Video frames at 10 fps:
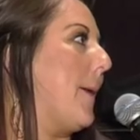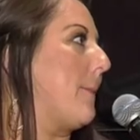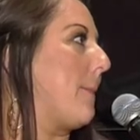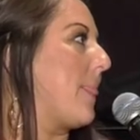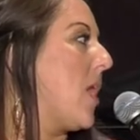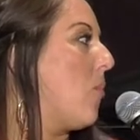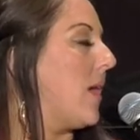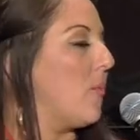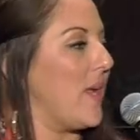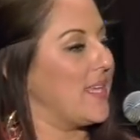um,
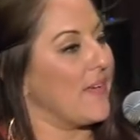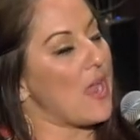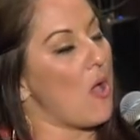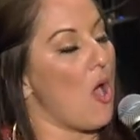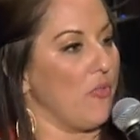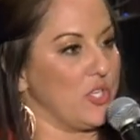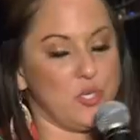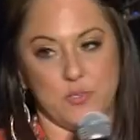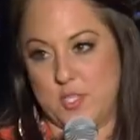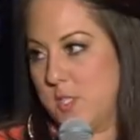where we had given out all the
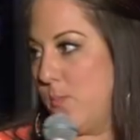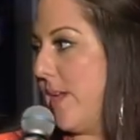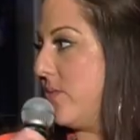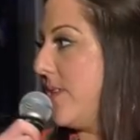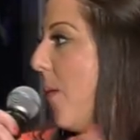shoes at this point.